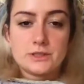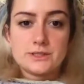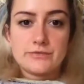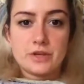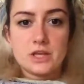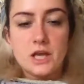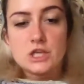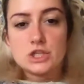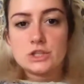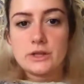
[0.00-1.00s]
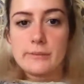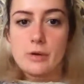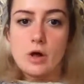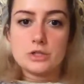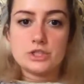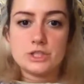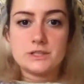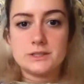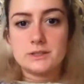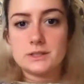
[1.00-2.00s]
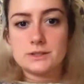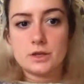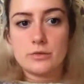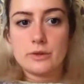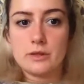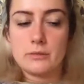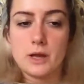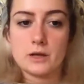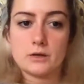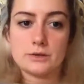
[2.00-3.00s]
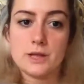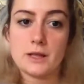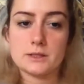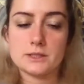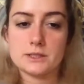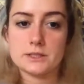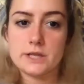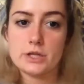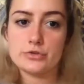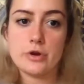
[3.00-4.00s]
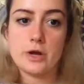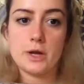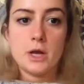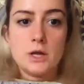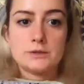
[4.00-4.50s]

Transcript: classification, typology, statistical, mathematical analysis, etc.